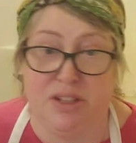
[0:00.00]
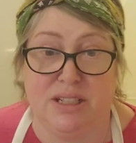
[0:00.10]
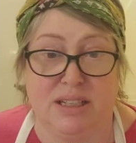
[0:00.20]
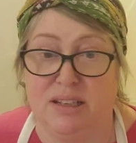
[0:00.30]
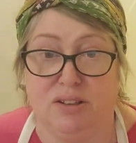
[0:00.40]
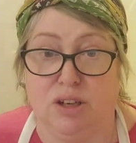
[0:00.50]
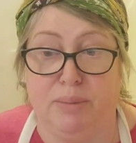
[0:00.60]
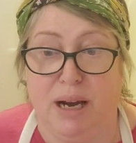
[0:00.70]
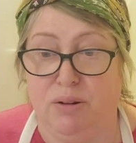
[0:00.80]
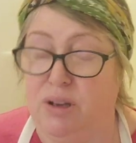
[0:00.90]
this is going to
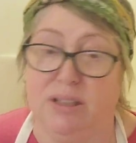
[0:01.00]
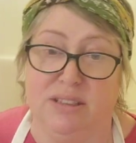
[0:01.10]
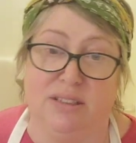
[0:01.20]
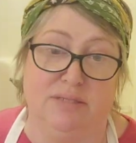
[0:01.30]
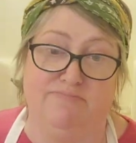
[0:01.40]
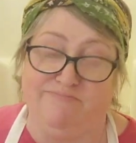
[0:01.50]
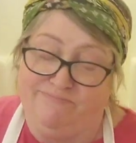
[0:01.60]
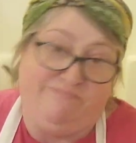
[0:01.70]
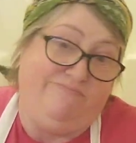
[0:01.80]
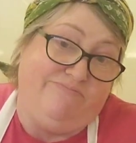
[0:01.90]
come out
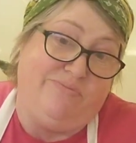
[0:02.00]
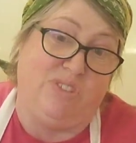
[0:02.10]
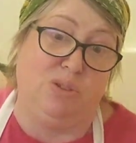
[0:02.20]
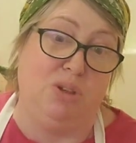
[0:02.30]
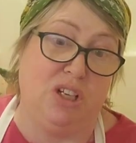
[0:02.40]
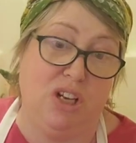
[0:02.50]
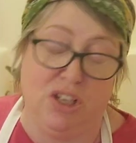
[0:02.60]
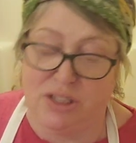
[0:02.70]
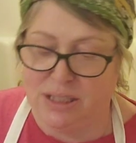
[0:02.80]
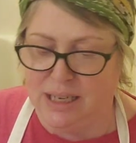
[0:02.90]
so we're going to
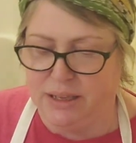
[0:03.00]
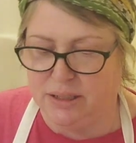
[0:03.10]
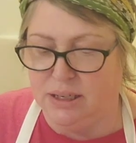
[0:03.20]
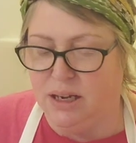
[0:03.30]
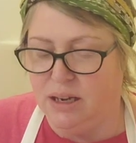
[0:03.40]
learn together